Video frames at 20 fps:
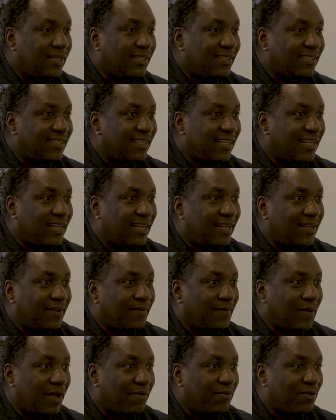is,
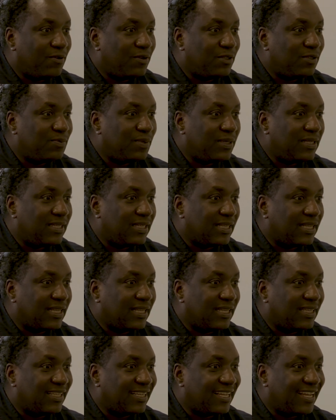I've always been
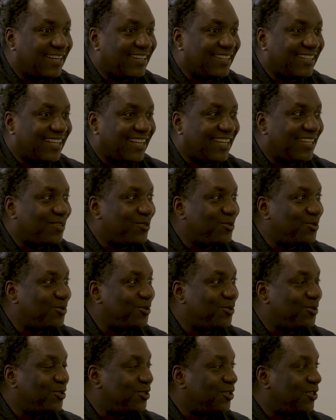the kind of guy
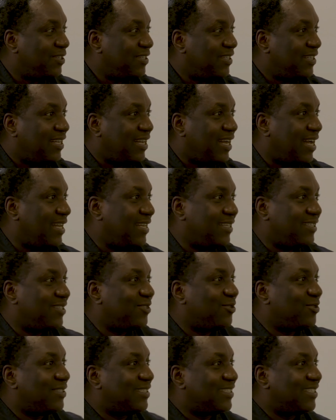who I
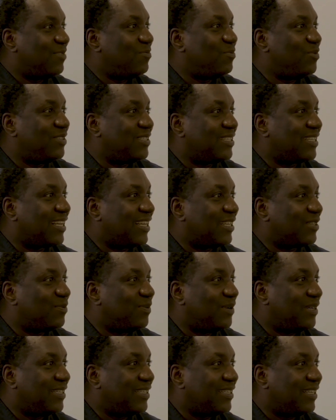listen to the same music
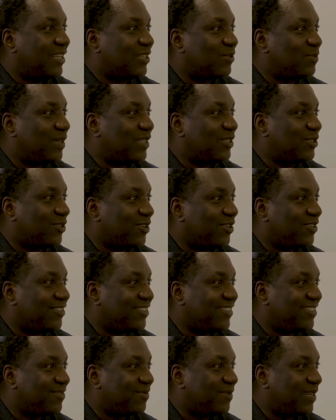as my
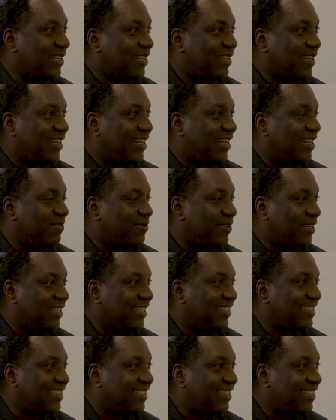sons. I have an
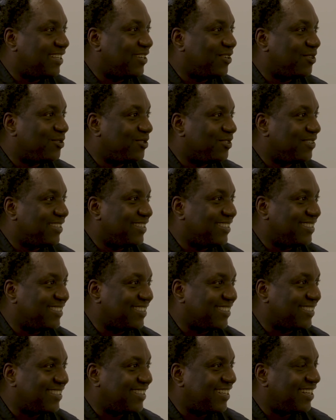18-year-old, a
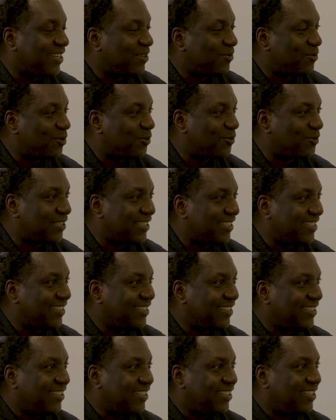16, and a
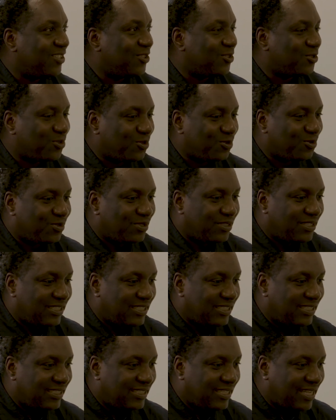15.
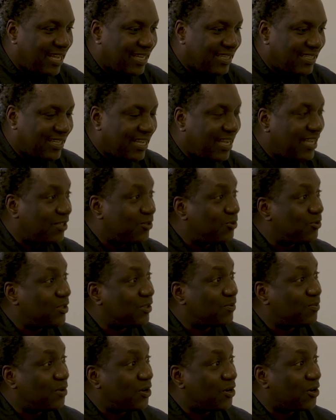So that I do
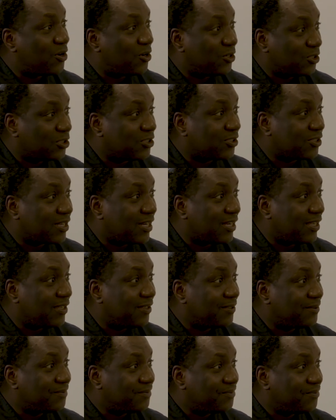it more
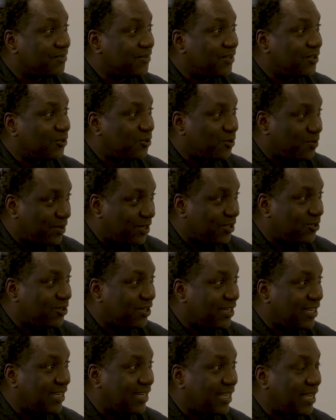consciously to make
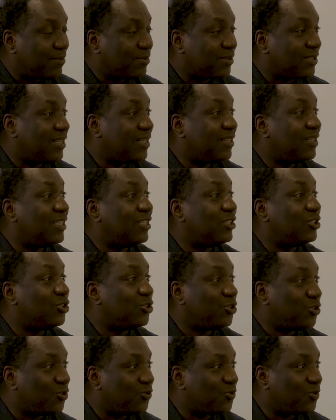sure that I'm still in
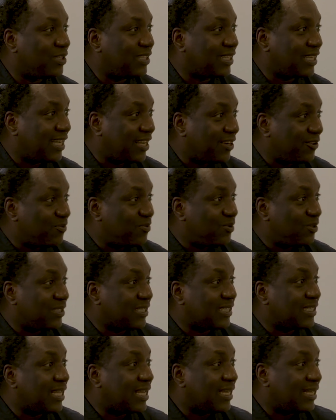tune with the kind of
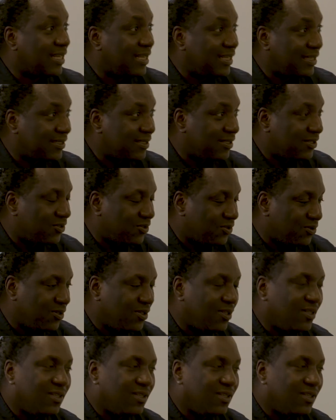music that they listen to.